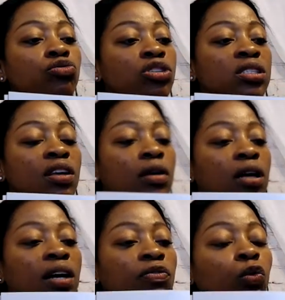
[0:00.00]
do just
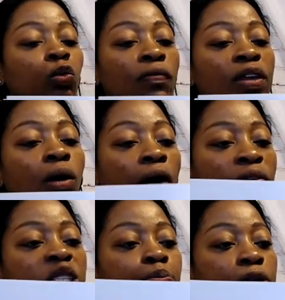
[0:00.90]
a, a review
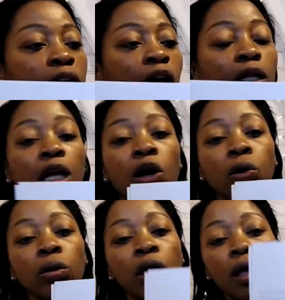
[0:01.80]
on this book
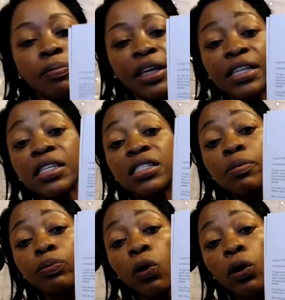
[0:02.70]
alone because
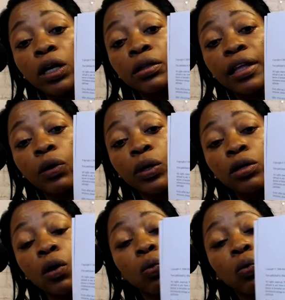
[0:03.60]
it's important that we